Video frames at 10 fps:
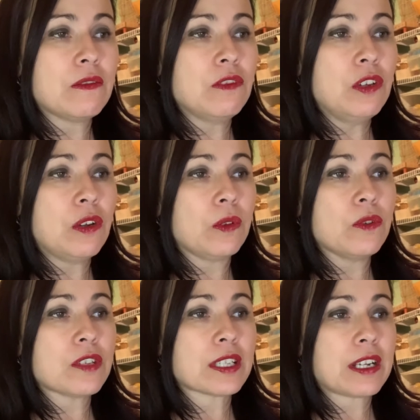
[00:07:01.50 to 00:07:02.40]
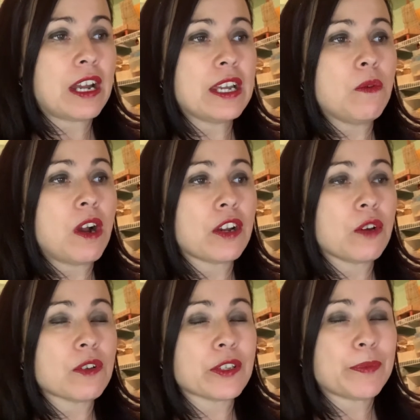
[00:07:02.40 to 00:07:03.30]
Luke Skywalker
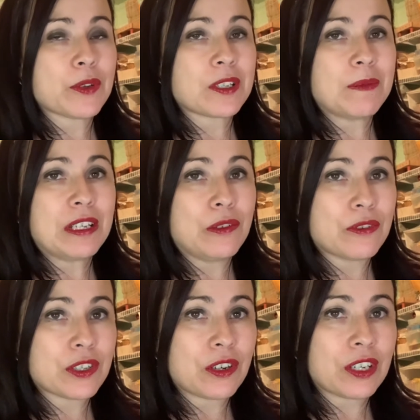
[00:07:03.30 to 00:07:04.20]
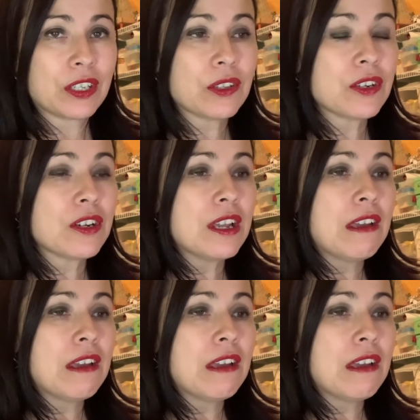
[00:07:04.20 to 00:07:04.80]
was supposed to be, Luke Starkiller.